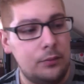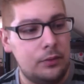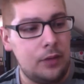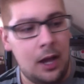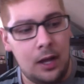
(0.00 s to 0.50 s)

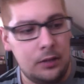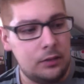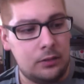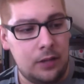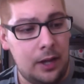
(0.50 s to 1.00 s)
not
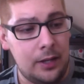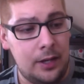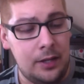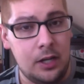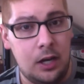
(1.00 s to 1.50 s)
dye it
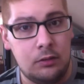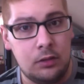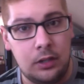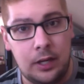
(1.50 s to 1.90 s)
any color.